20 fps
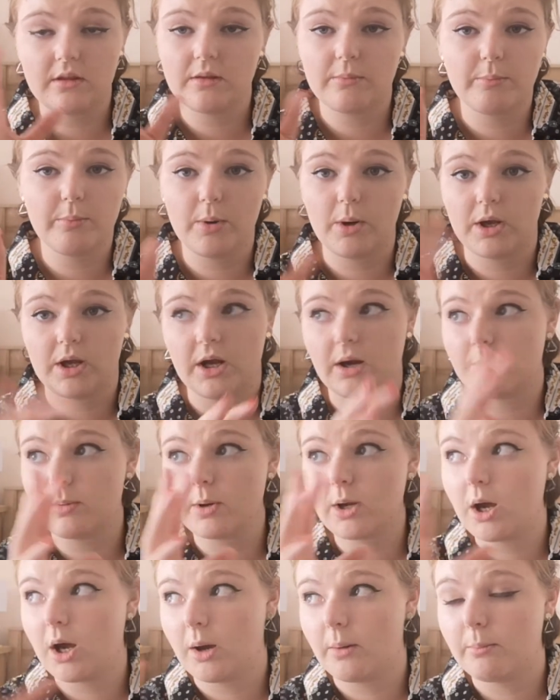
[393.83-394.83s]
putting up a
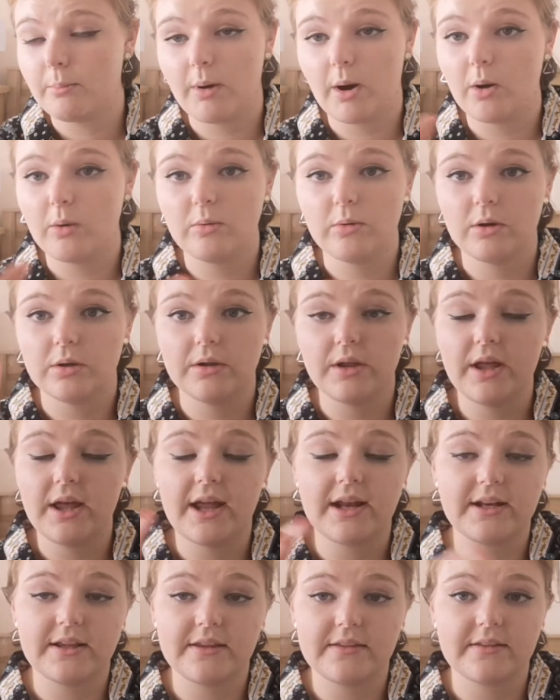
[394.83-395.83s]
curtain pole,
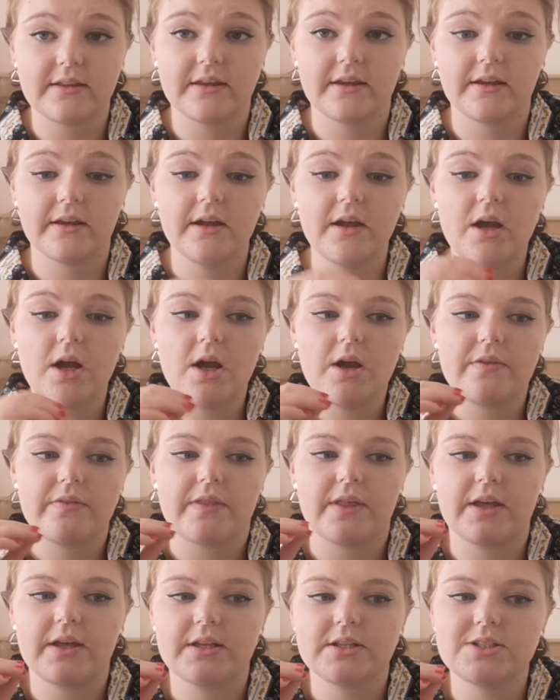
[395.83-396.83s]
anything
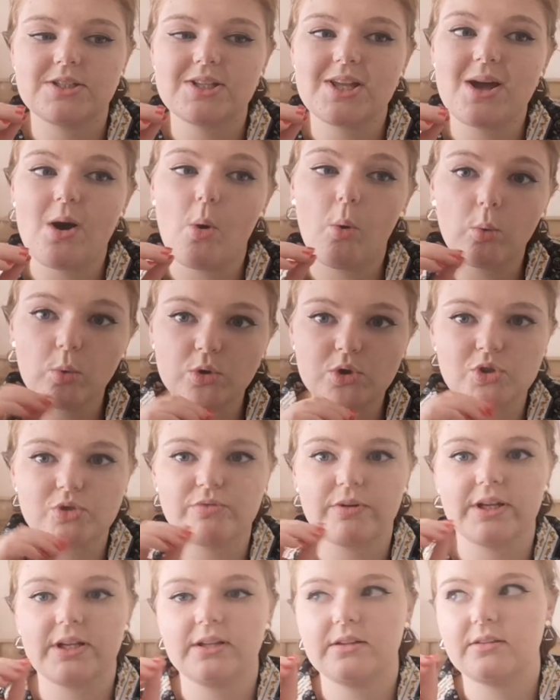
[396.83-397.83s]
that is
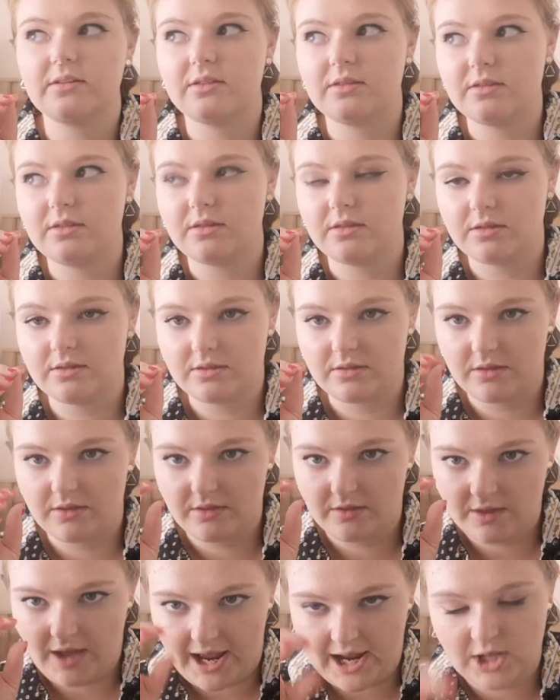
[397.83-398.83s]
altering
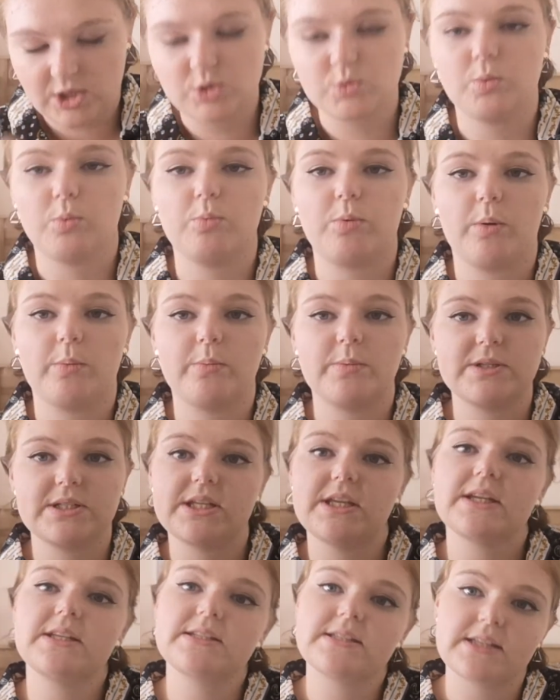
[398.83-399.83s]
the actual property
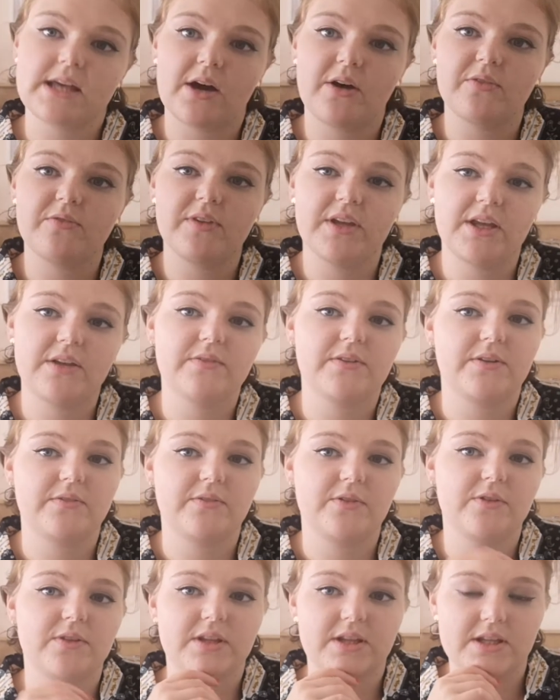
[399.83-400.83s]
itself, even if
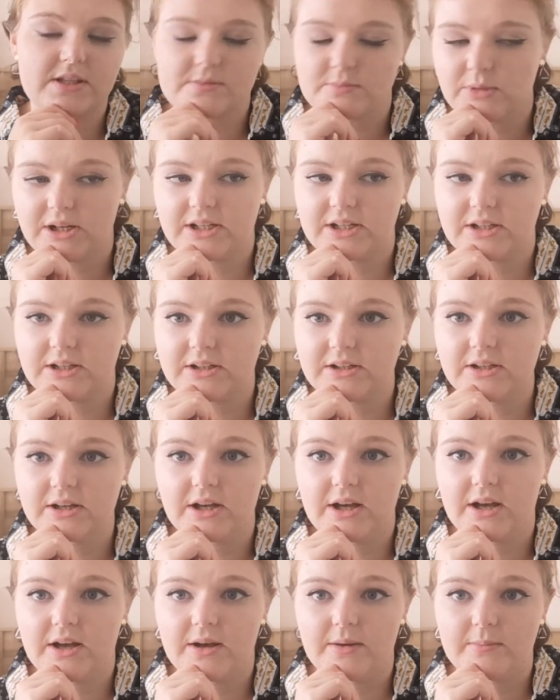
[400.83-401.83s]
you think it's minor,
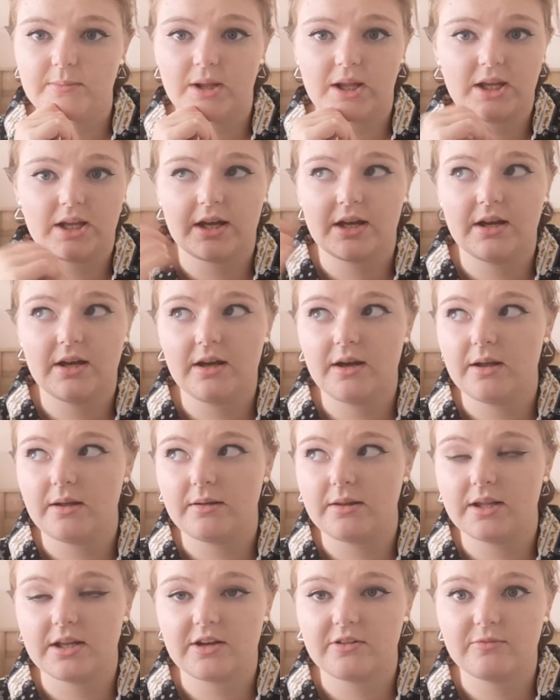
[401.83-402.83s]
like a
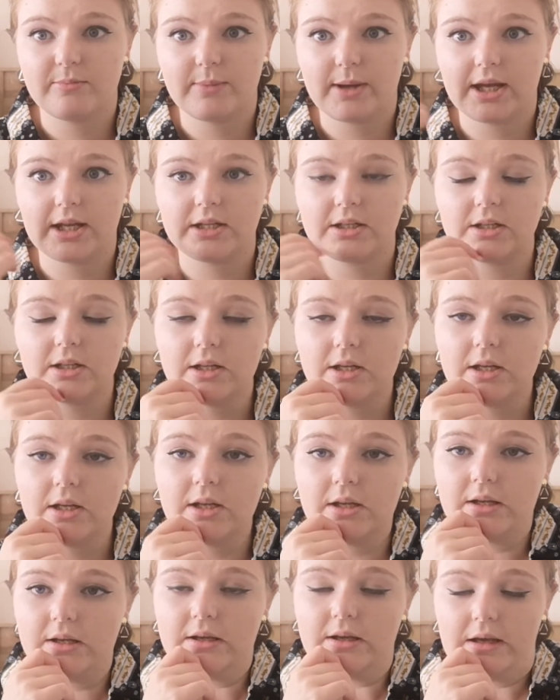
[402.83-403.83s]
lick of paint.
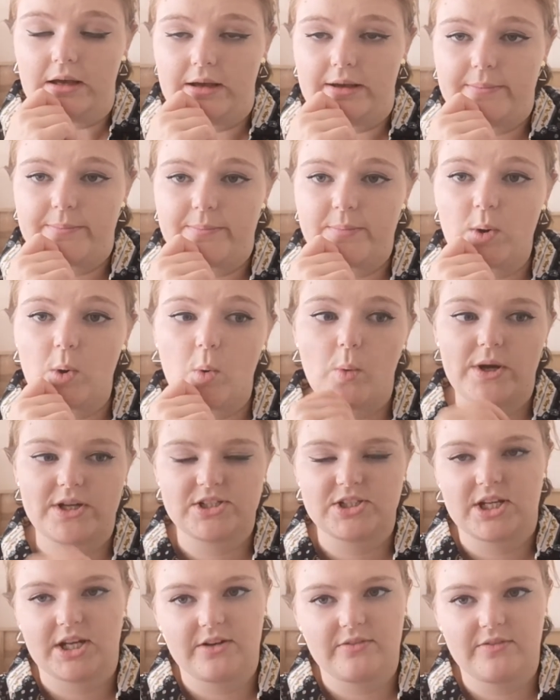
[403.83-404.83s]
Always
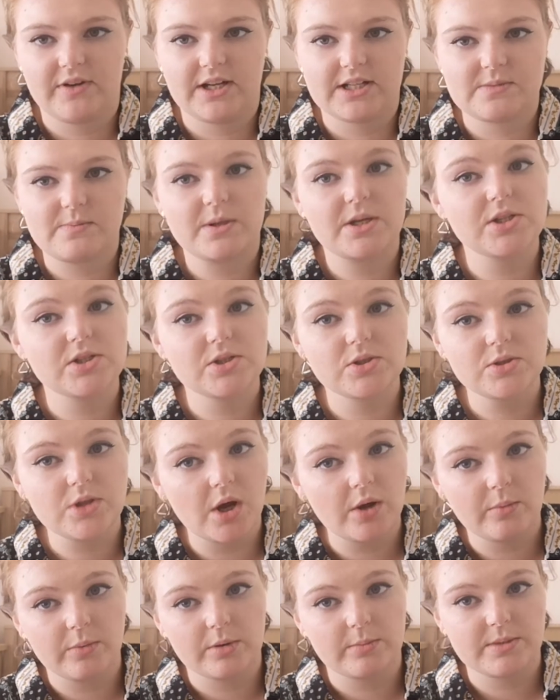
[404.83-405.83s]
check first, because you
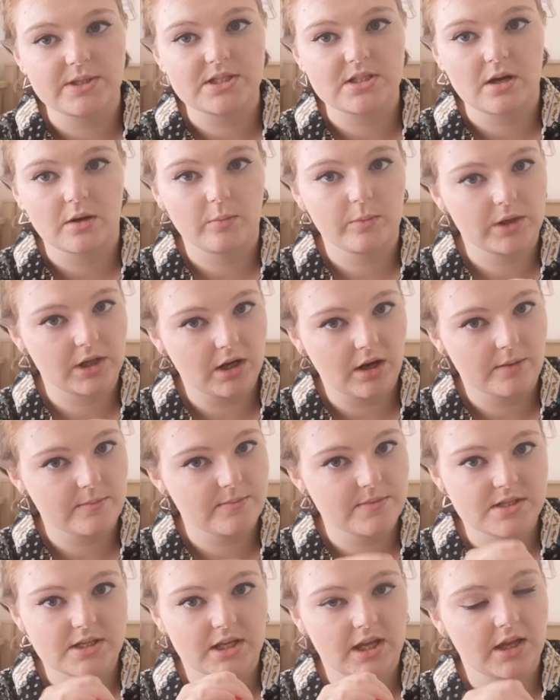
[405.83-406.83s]
don't want to be stung when it
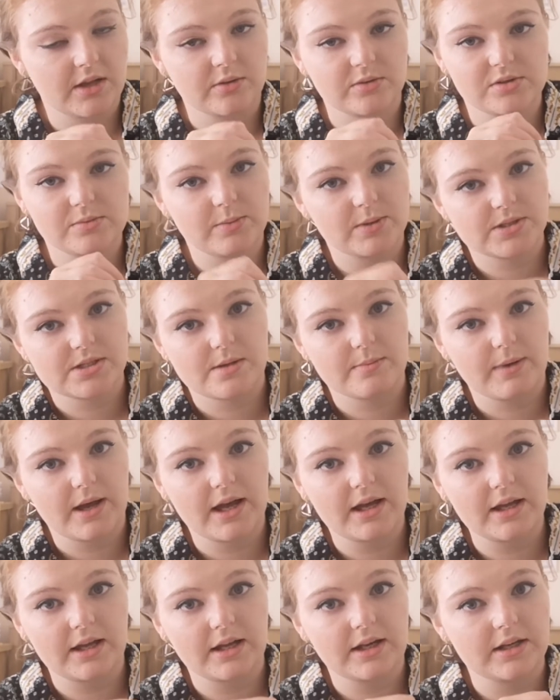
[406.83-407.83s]
comes to getting your deposit
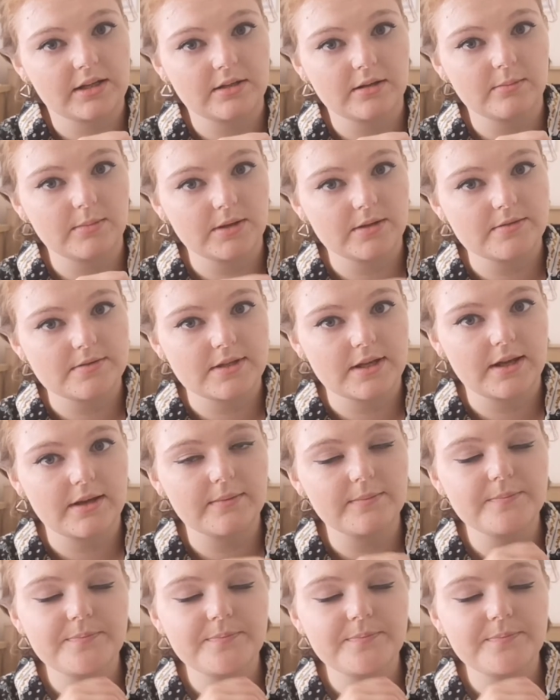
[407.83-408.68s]
back and end up losing it.